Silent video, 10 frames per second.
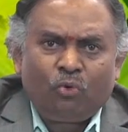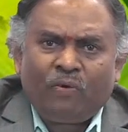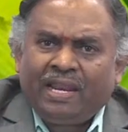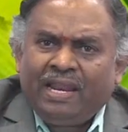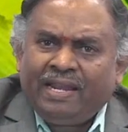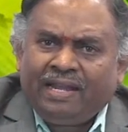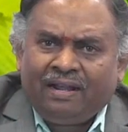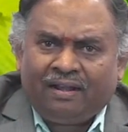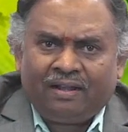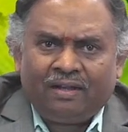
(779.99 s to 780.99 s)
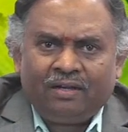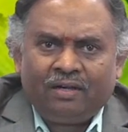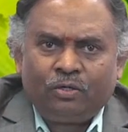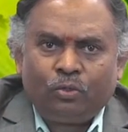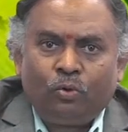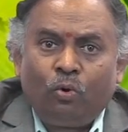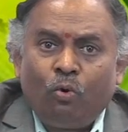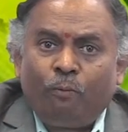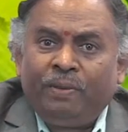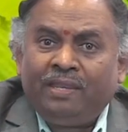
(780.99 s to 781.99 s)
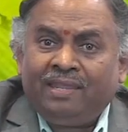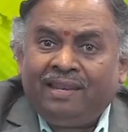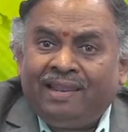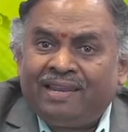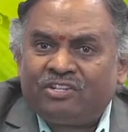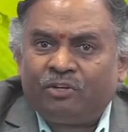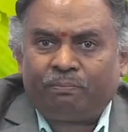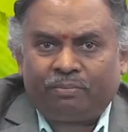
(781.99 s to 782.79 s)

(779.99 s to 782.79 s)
very little to no opinion leadership.